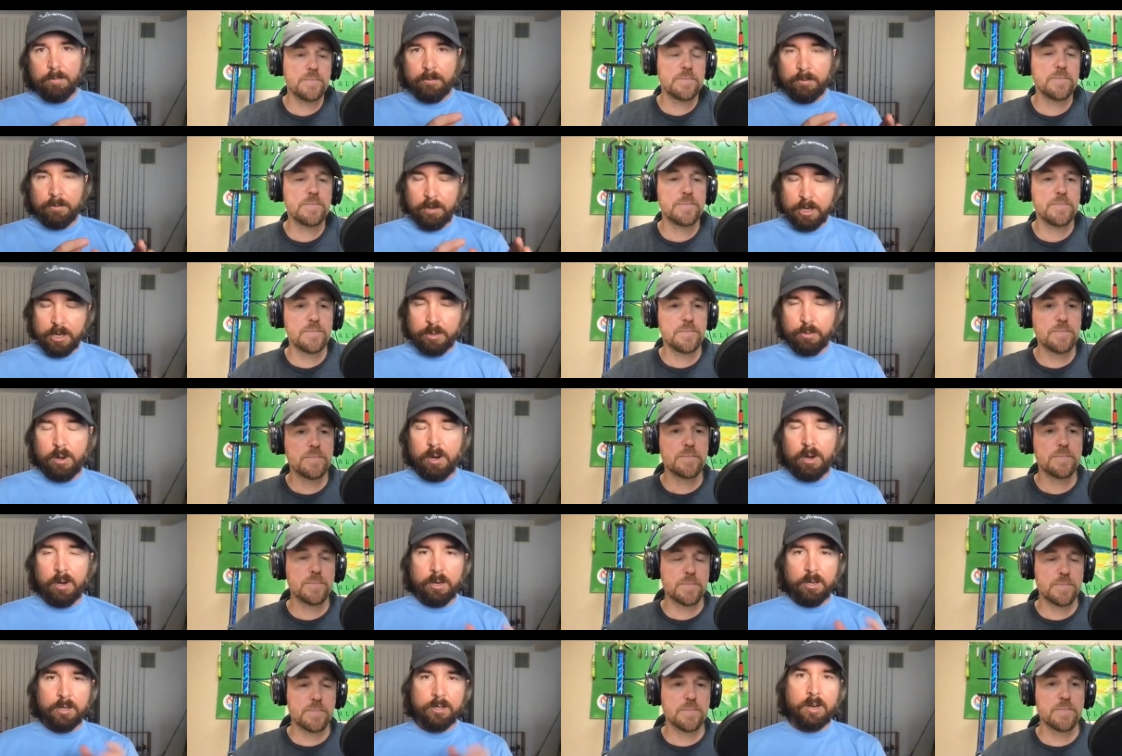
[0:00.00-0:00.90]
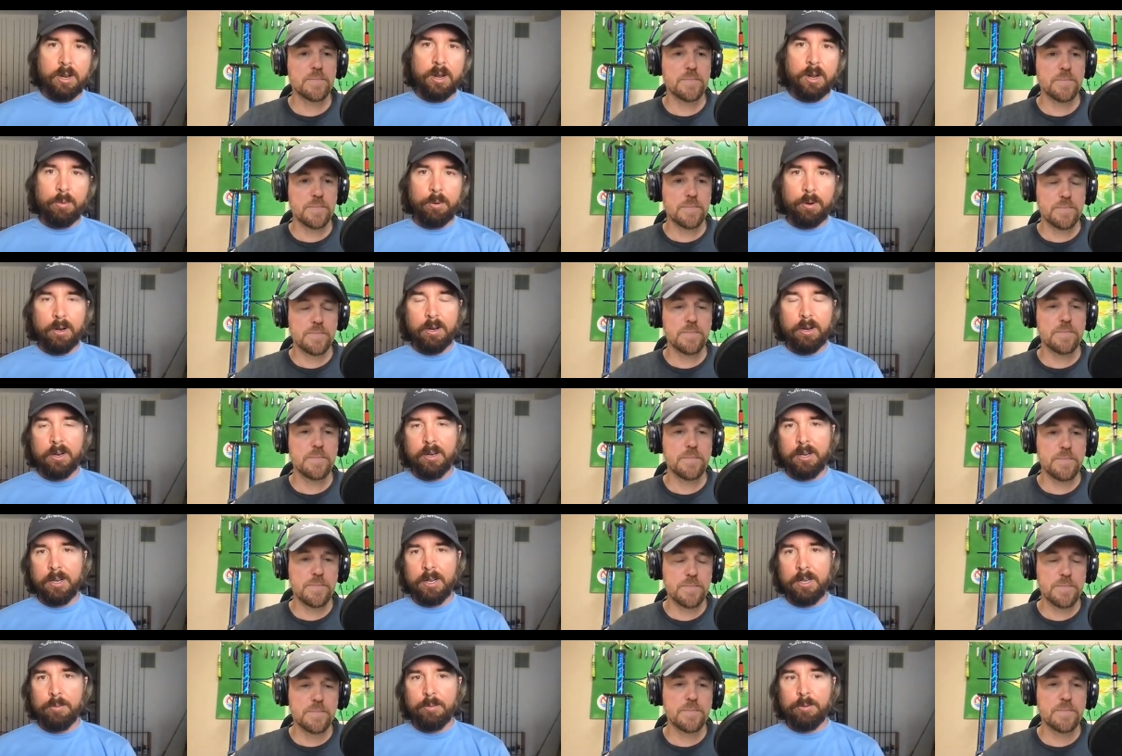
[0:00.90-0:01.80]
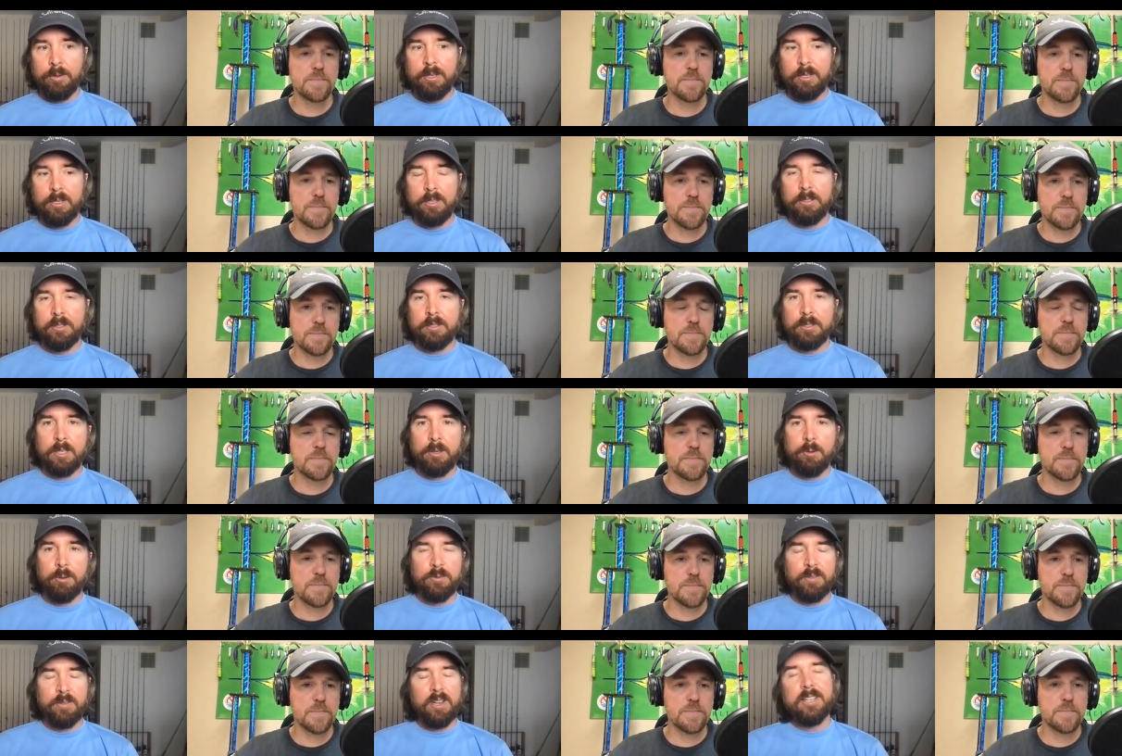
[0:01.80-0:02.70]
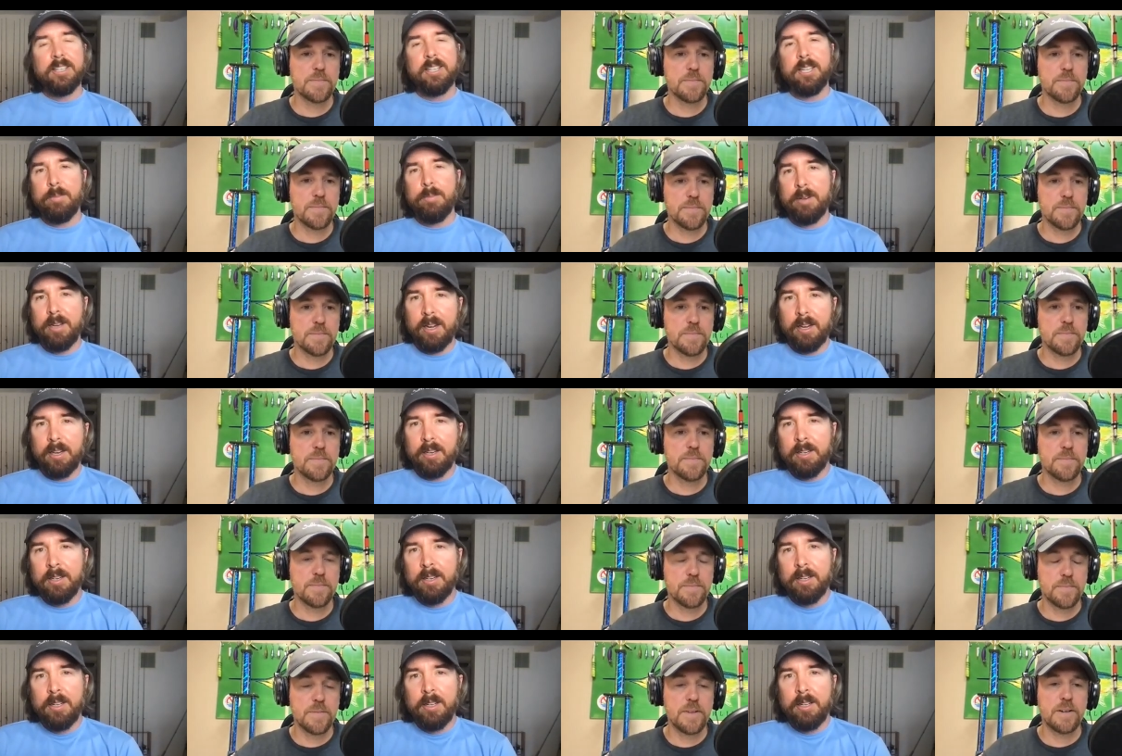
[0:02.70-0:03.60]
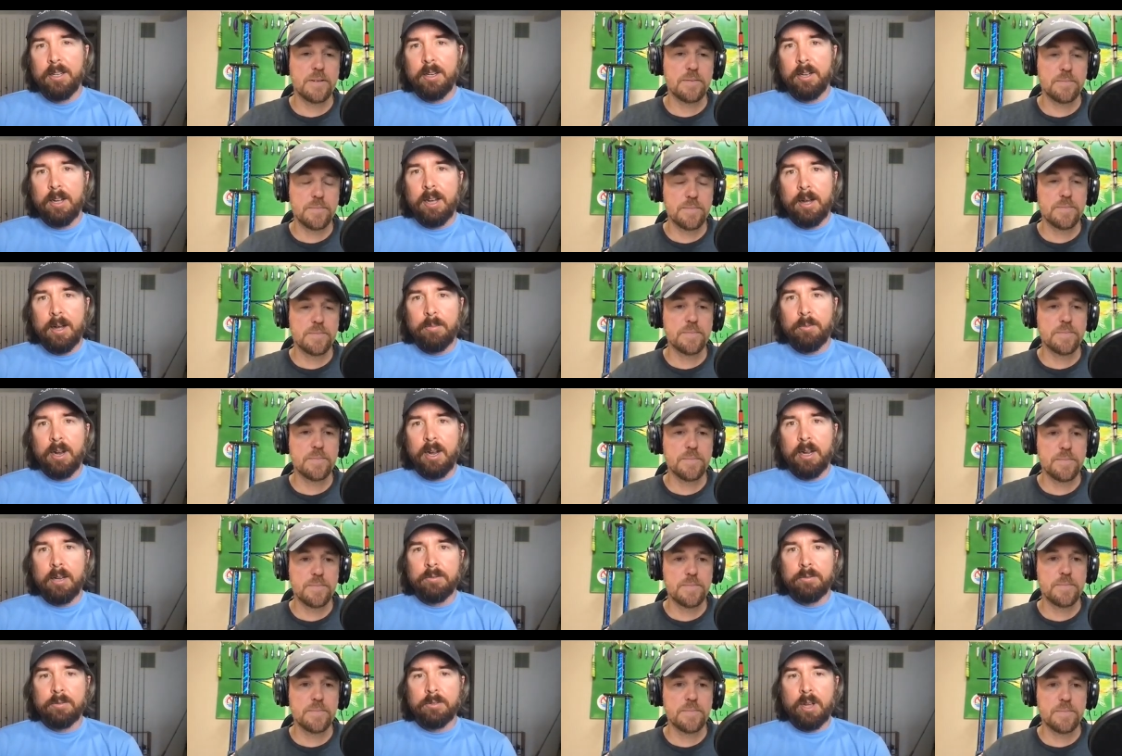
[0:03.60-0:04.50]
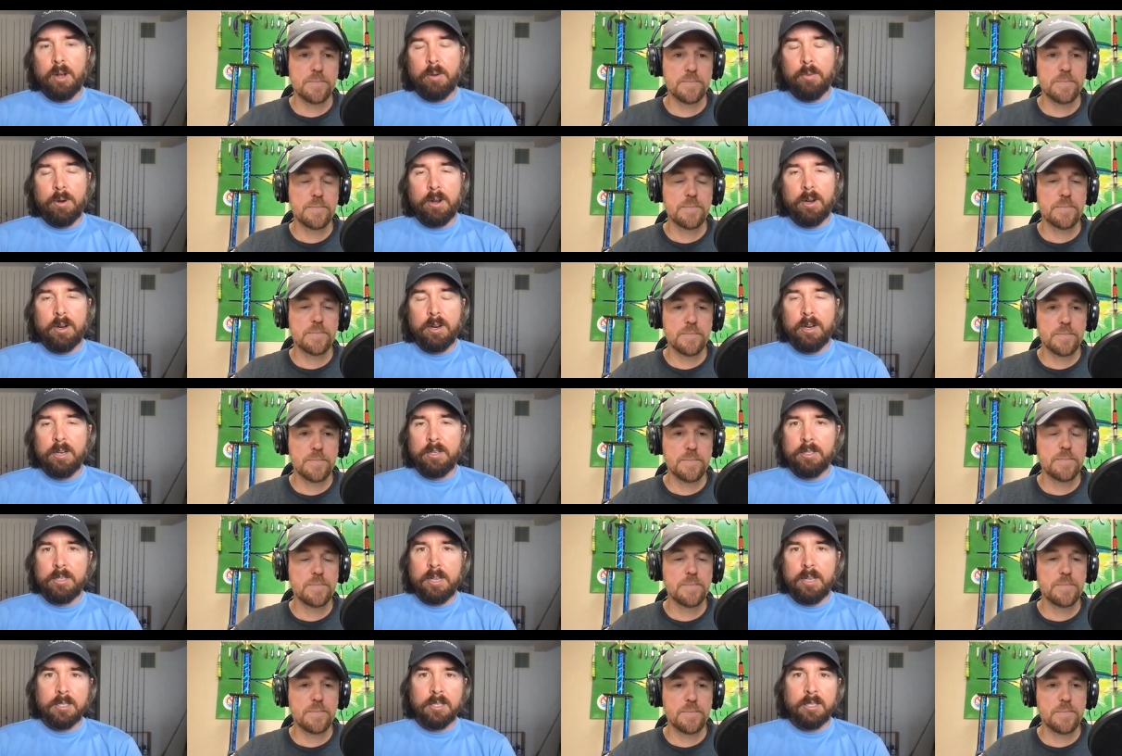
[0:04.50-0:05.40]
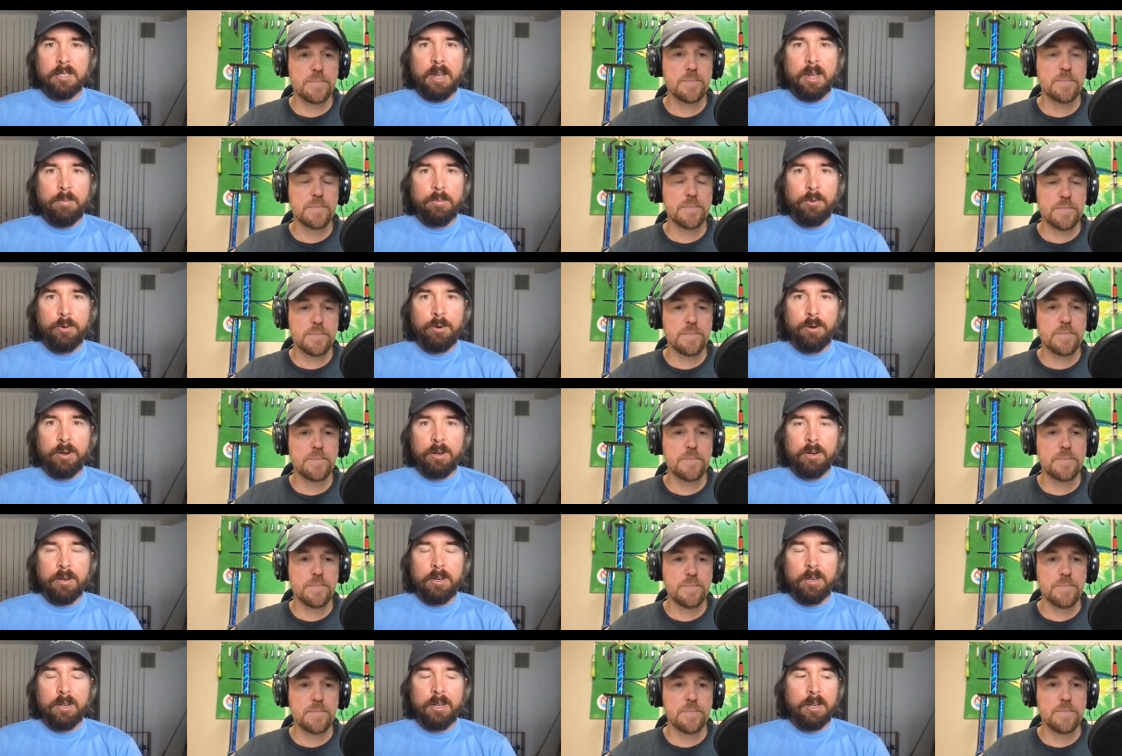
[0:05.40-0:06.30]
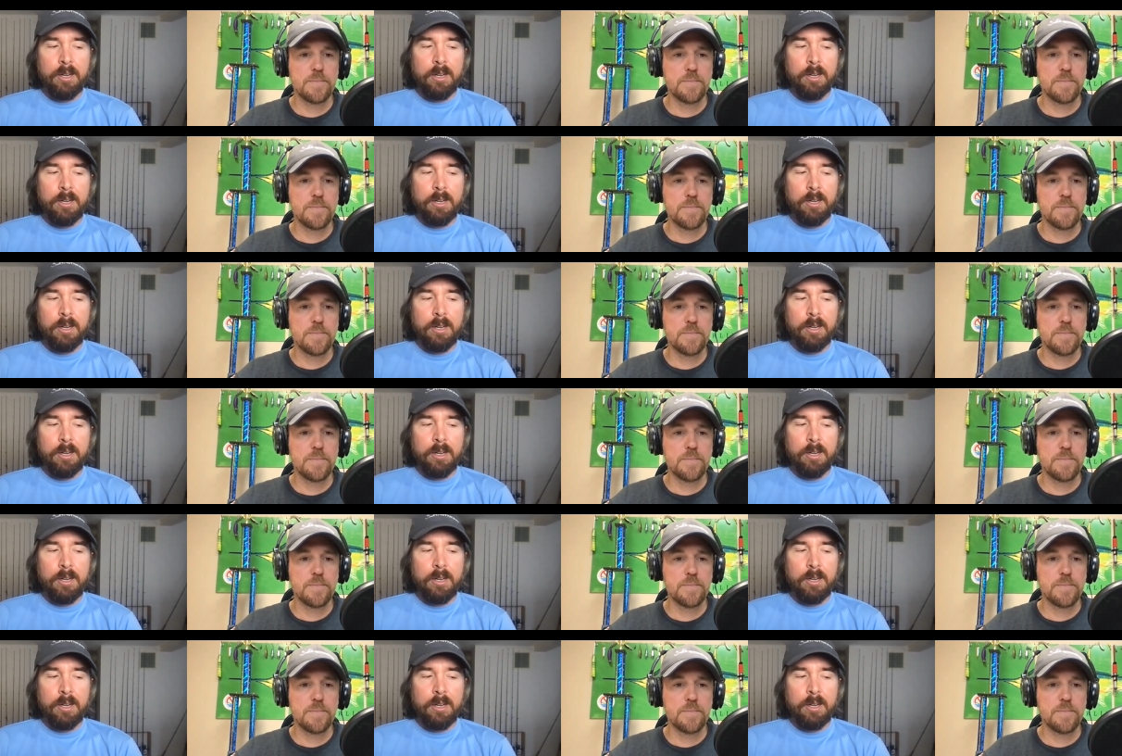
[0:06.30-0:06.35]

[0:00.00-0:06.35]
Speaker 1: freshwater to saltwater, it was very intimidating. Yeah, right. Saltwater just has a lot more